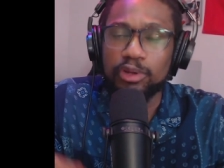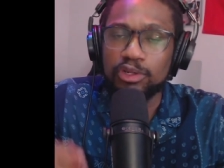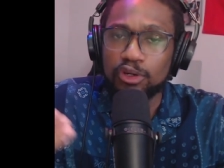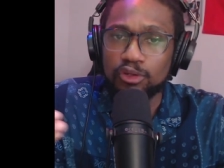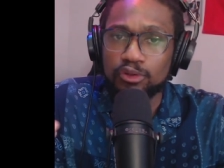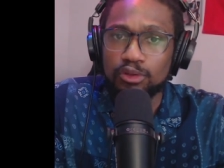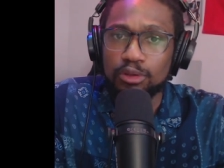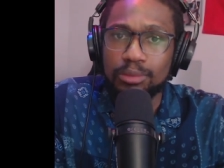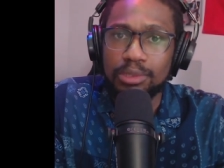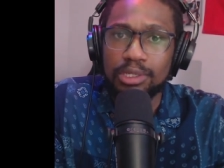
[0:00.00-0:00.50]

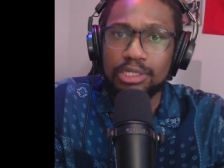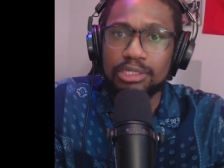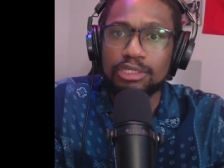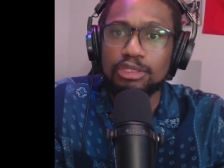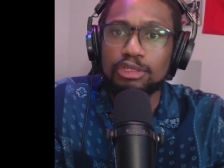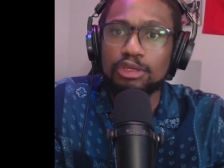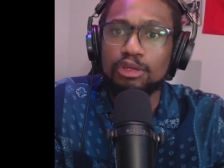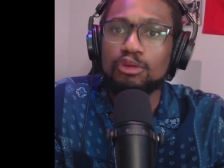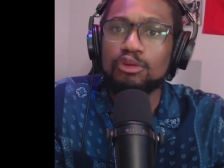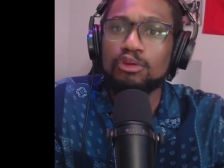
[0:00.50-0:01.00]
also means
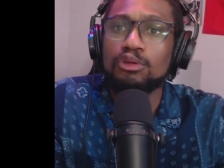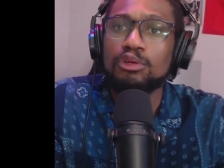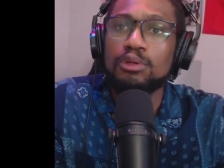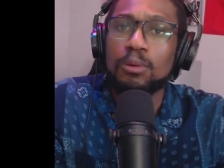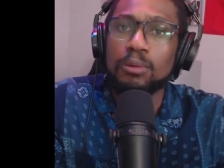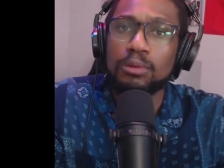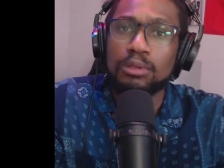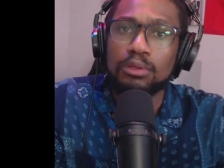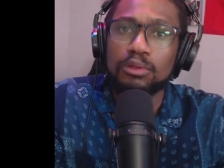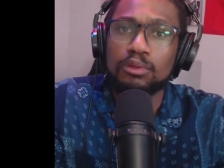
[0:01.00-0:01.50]
you don't
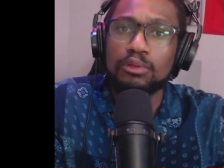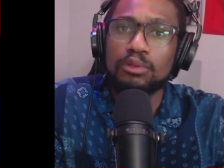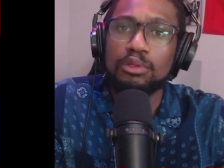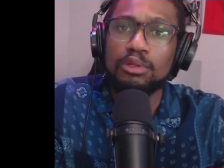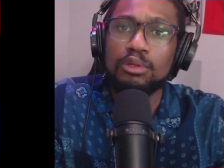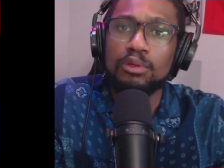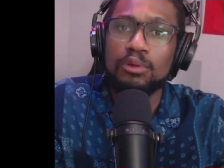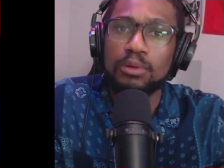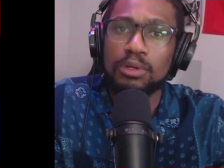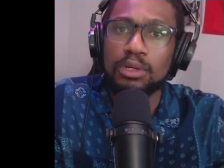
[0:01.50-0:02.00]
want to,
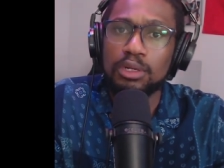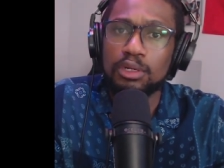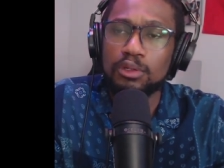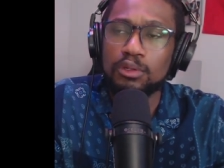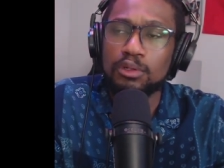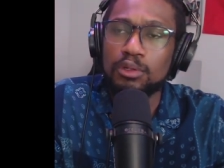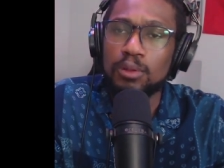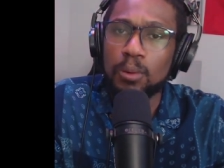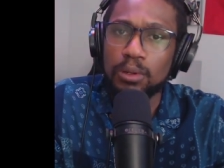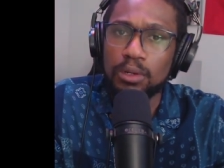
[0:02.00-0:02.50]
you want you
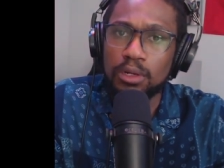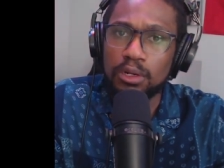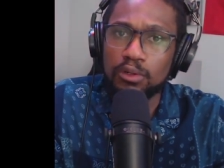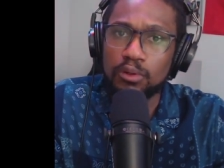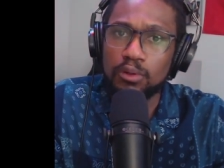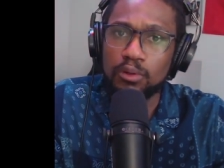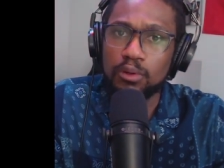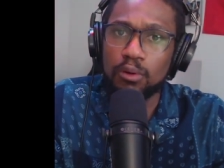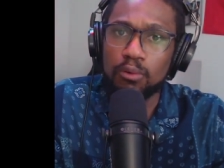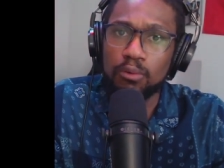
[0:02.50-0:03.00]
don't want
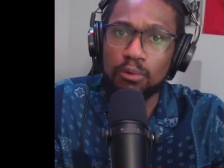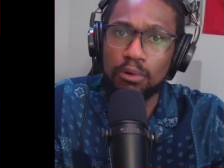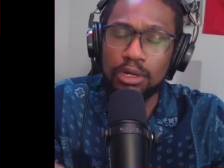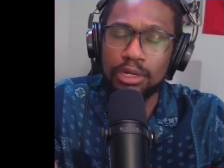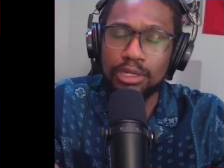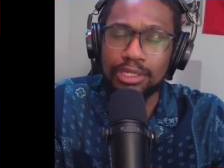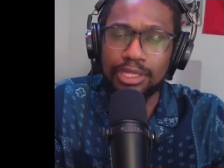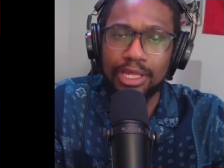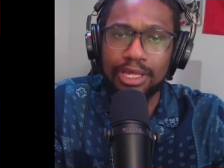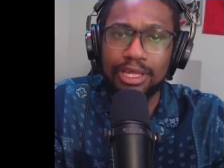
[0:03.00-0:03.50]
to do the wrong
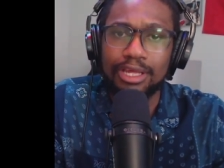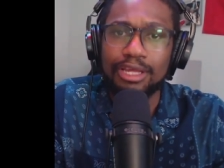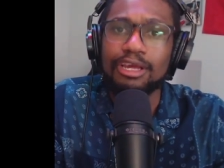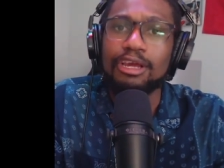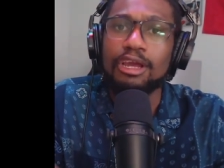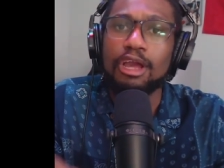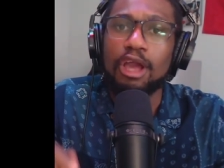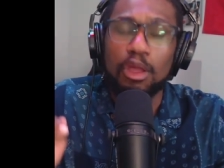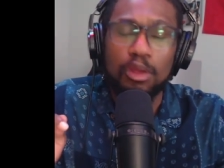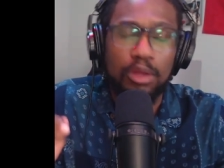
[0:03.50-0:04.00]
thing.
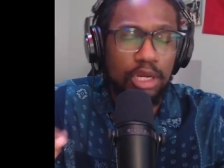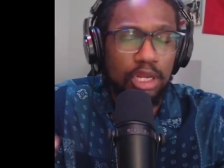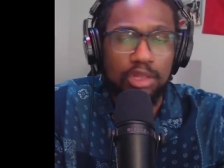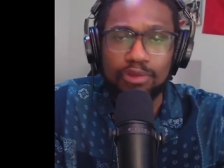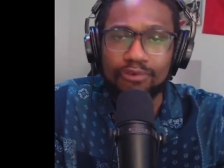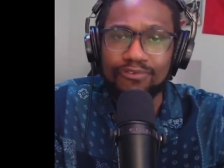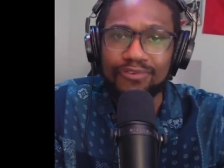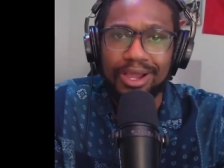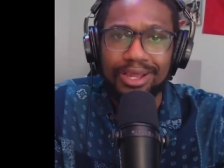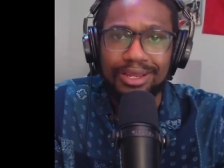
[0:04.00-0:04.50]
You need to
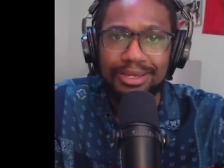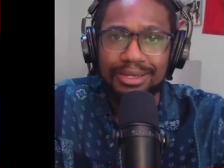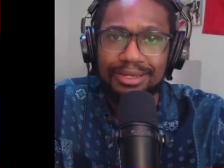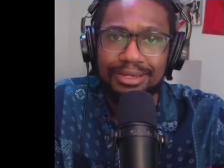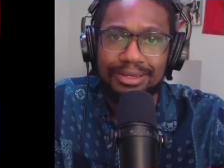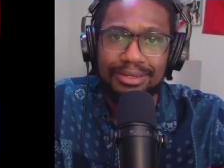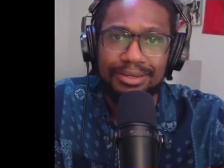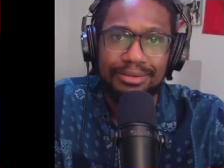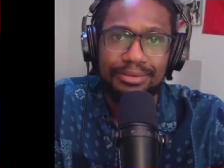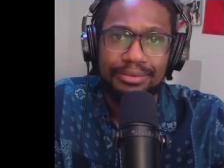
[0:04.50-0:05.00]
fight.
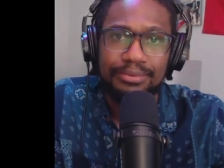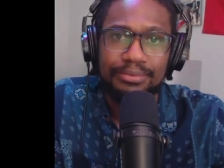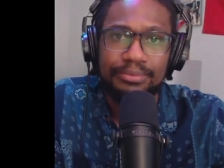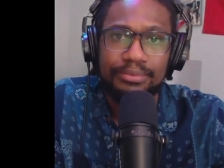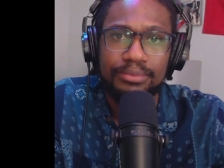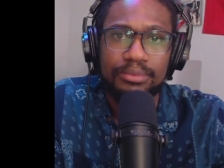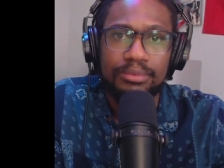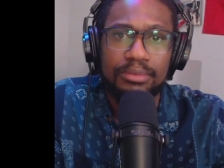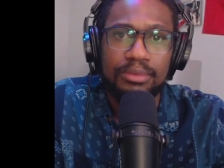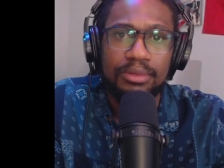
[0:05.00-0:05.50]

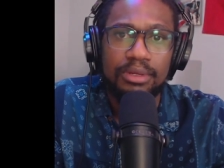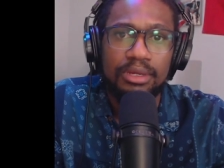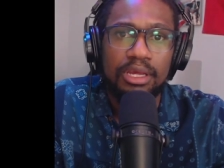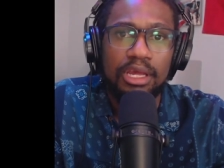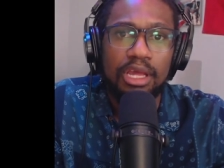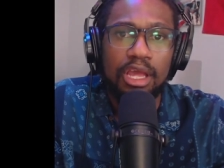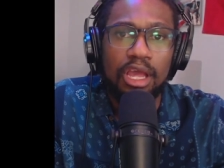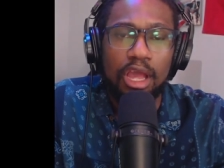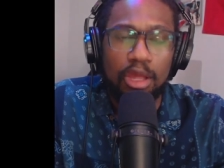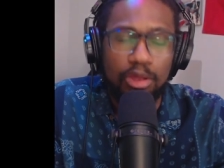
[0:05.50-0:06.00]

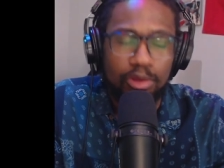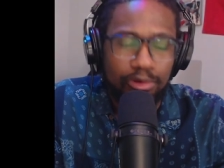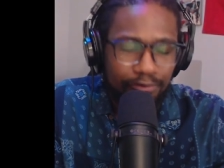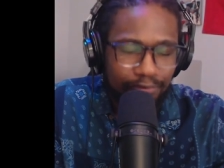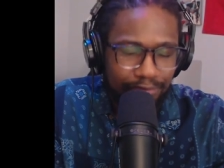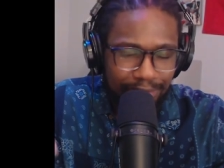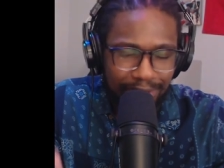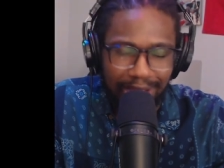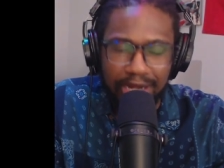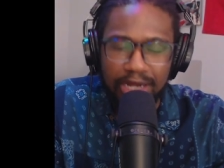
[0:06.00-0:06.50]

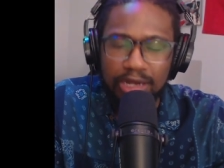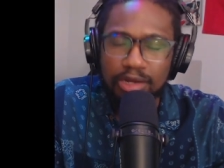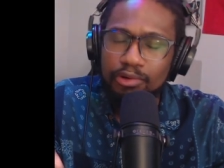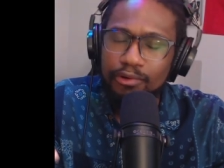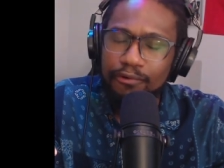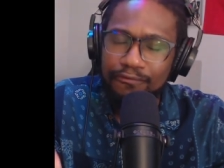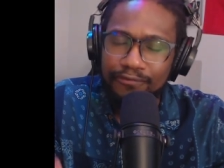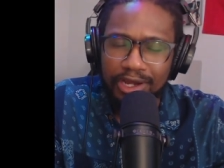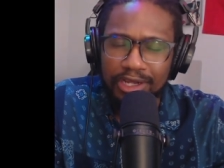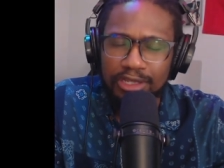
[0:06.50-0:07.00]
You've got to
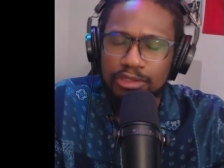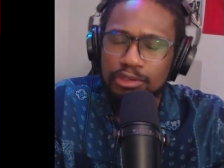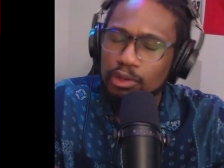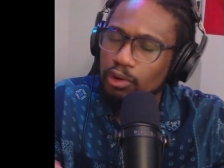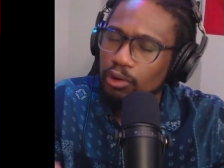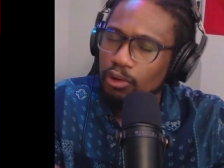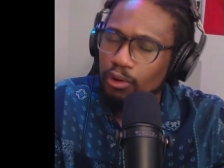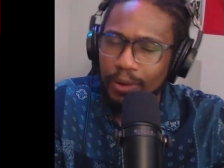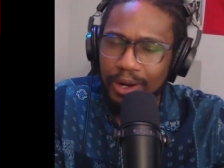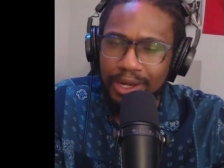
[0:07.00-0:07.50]
fight to do
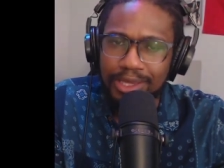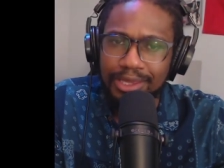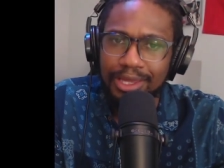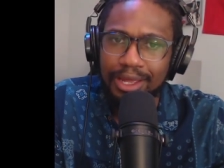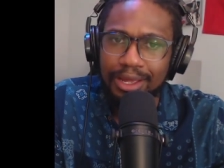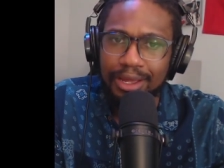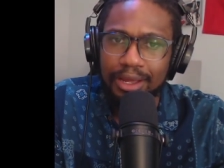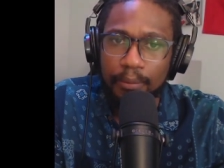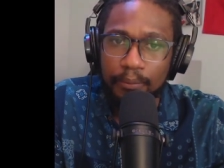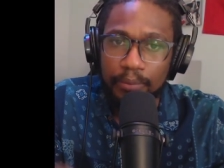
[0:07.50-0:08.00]
the right
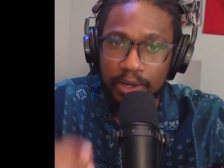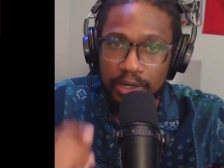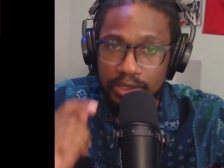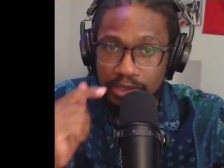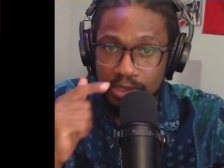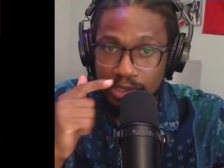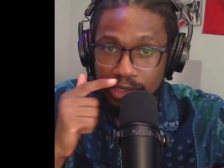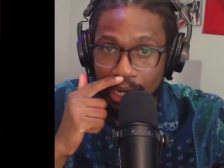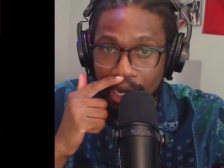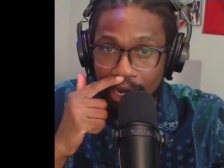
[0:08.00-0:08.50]
thing because
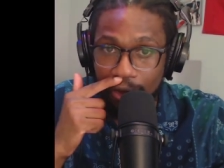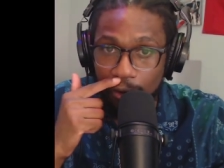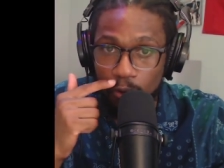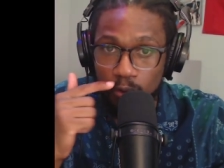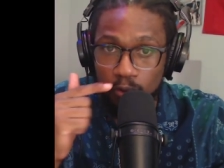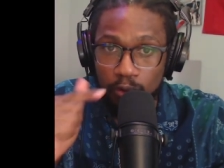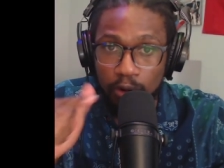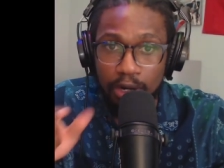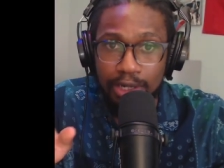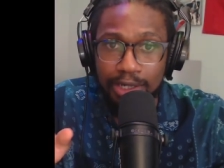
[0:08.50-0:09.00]
the
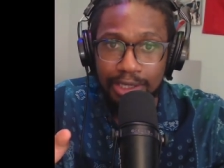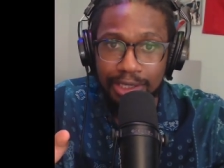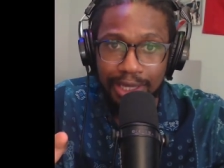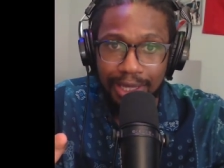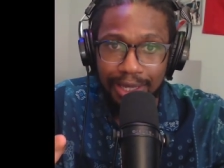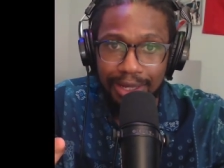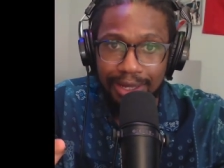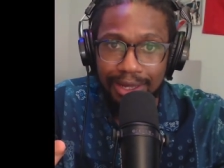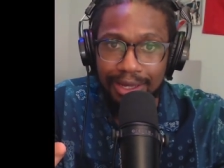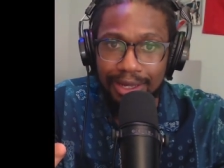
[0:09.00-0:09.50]
wrong
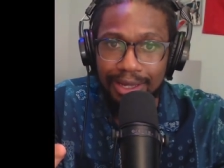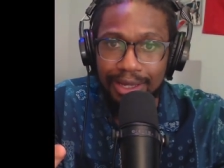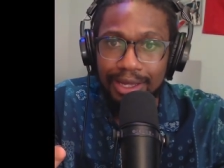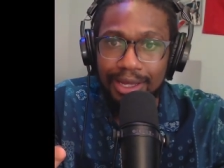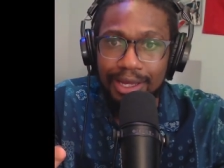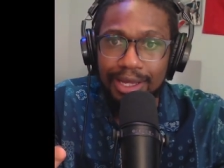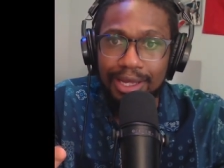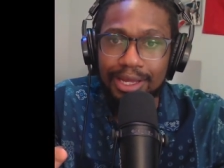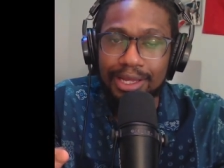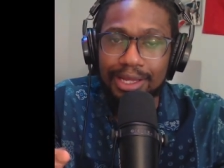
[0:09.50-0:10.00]
thing
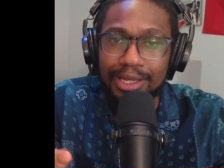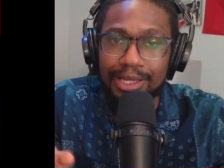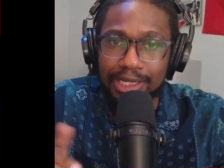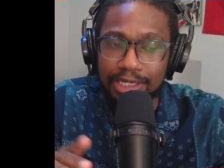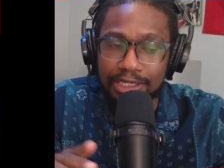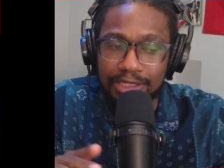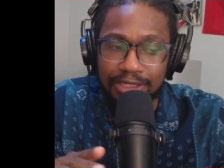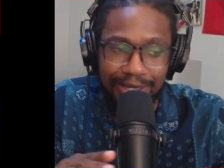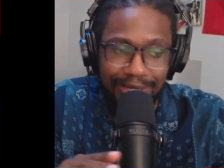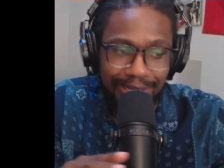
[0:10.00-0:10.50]

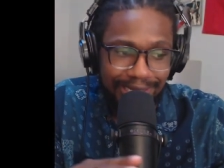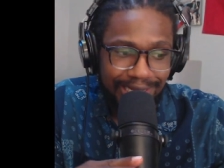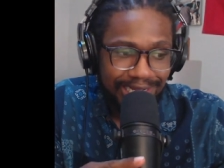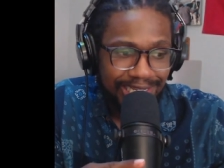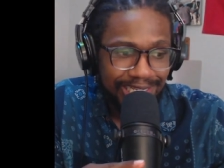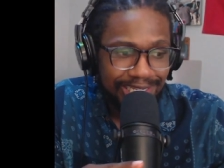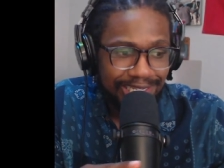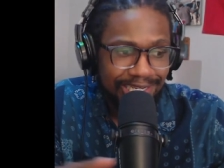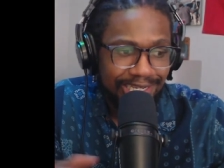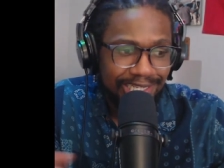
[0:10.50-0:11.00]
is the
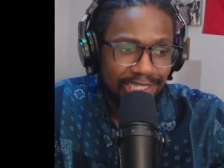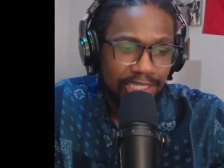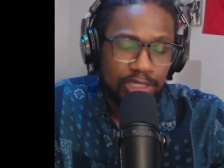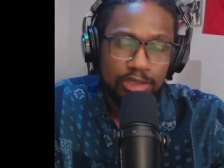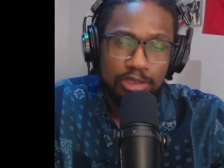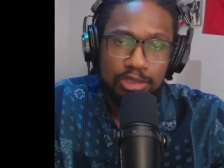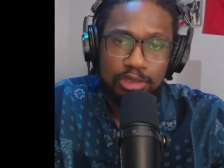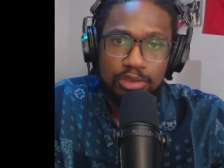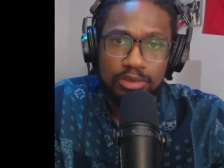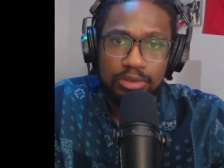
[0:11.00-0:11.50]
easiest thing
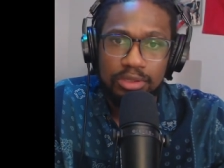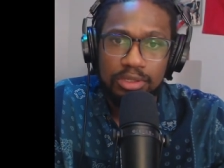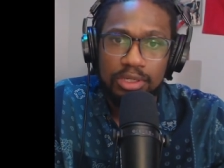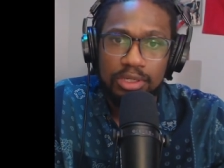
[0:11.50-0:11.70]
to do.